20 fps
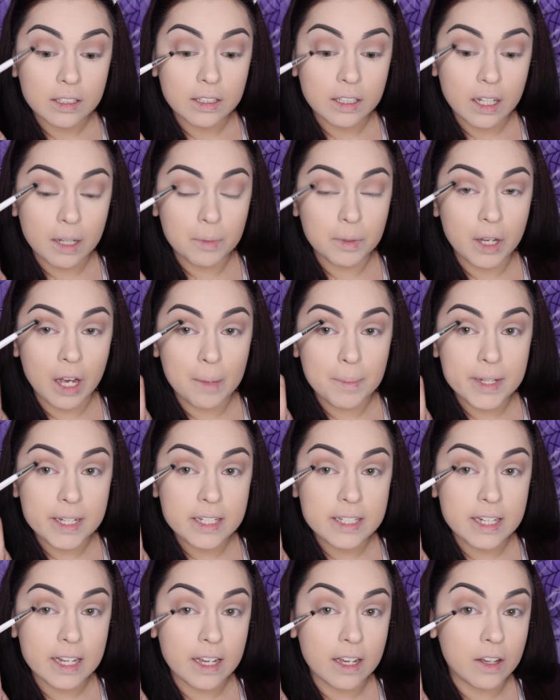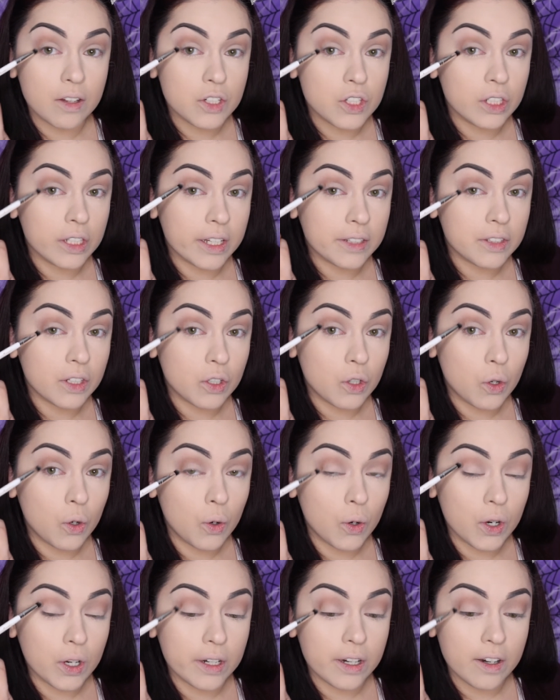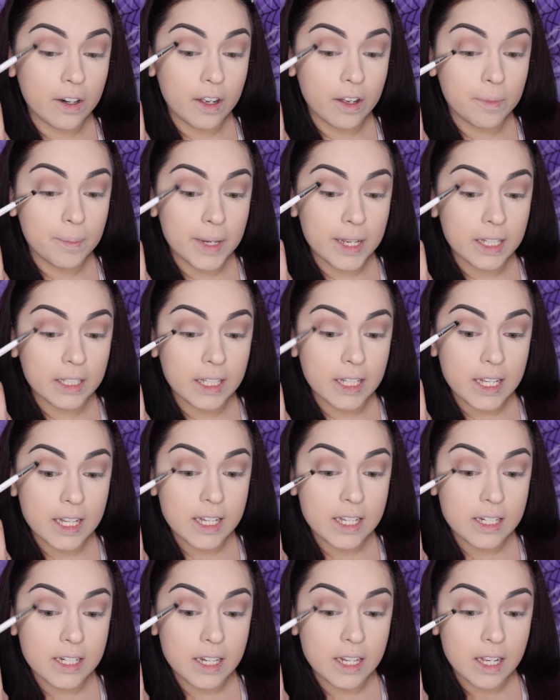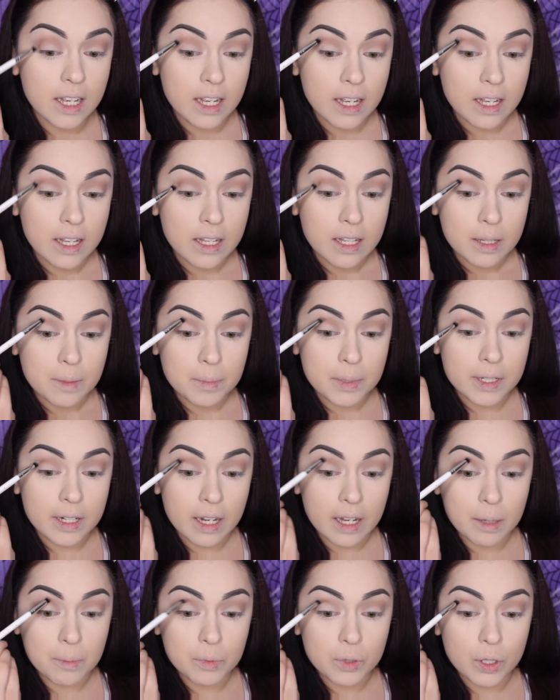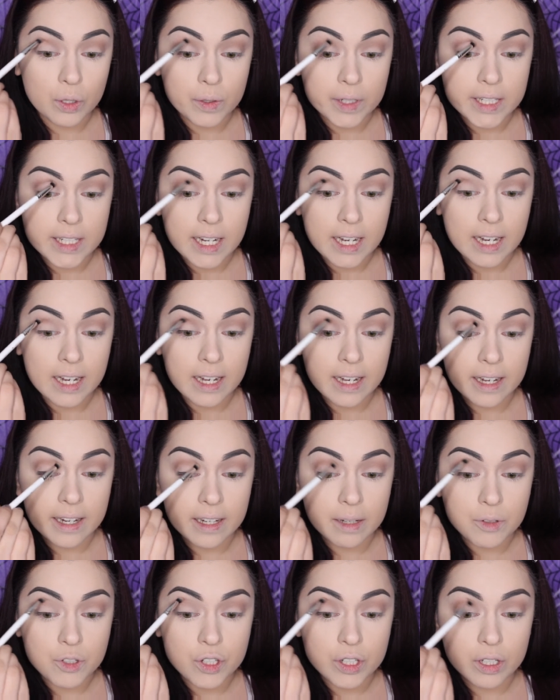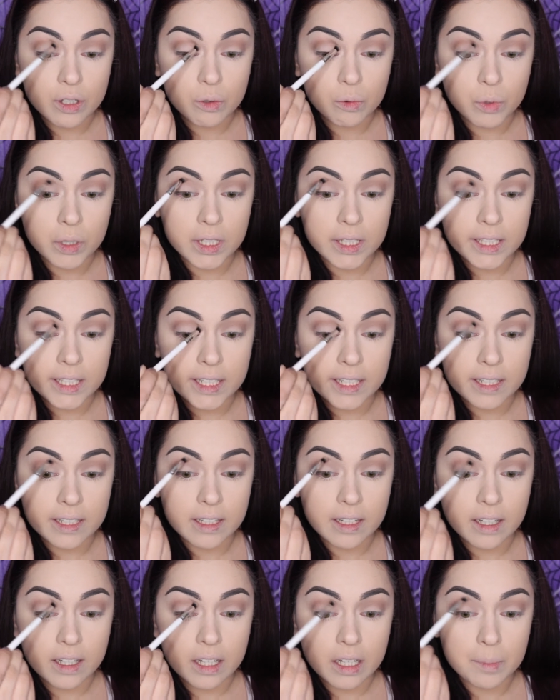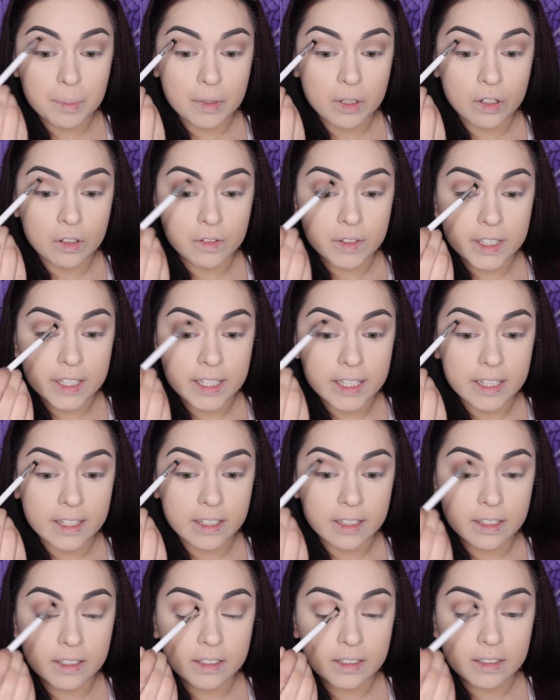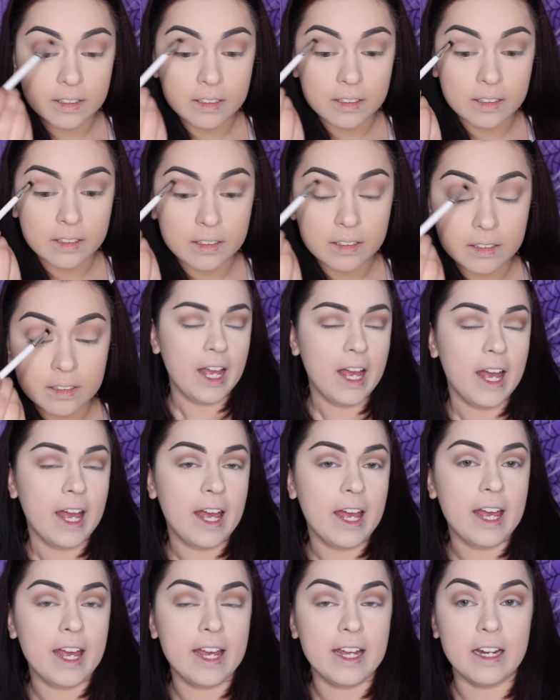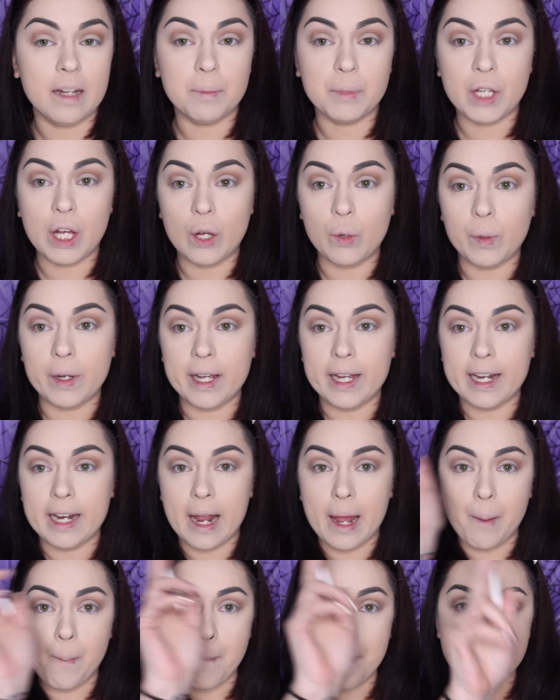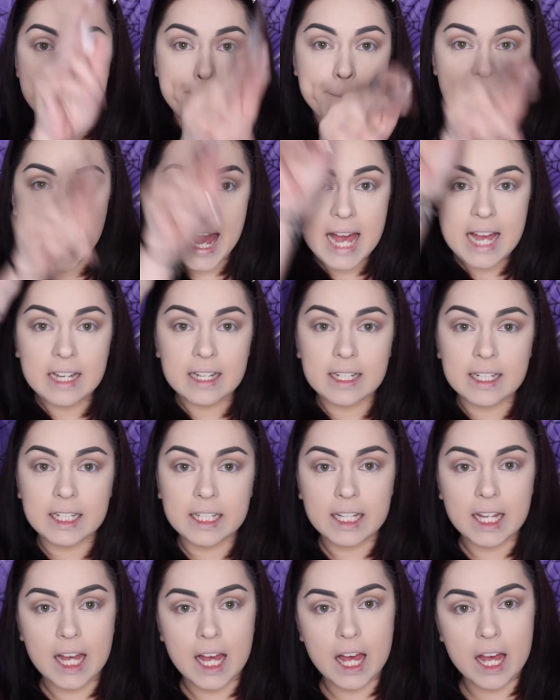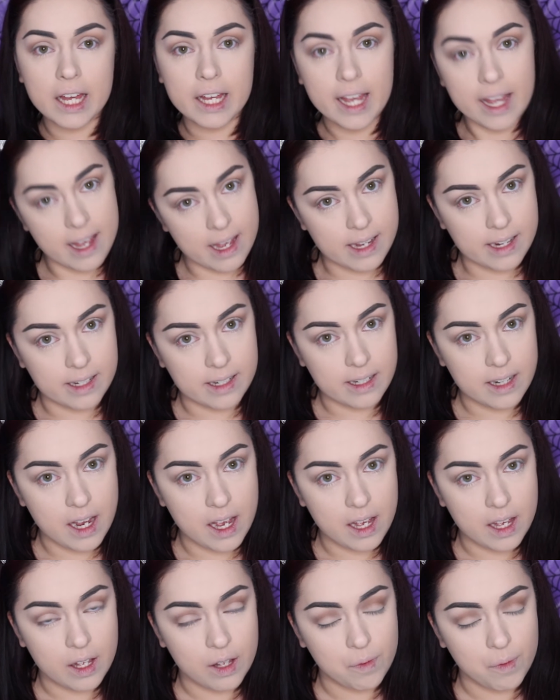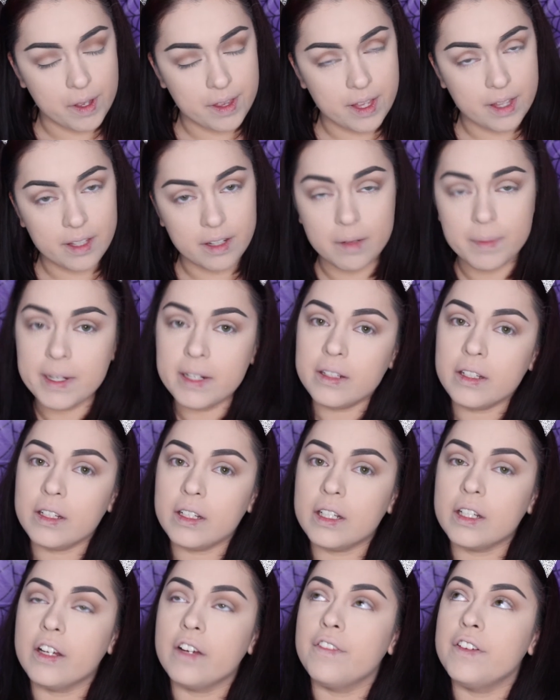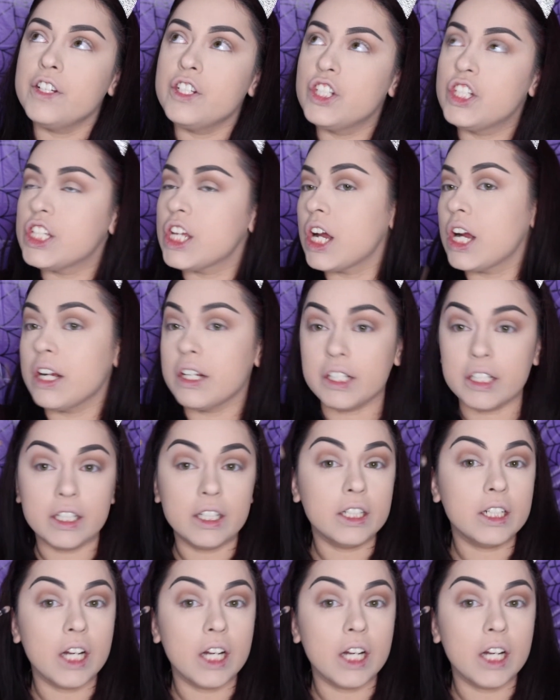I'm coming down to like the corner of my lid, but I'm going high. I'm trying to work it up over here. And I'm going back again with a little bit of a darker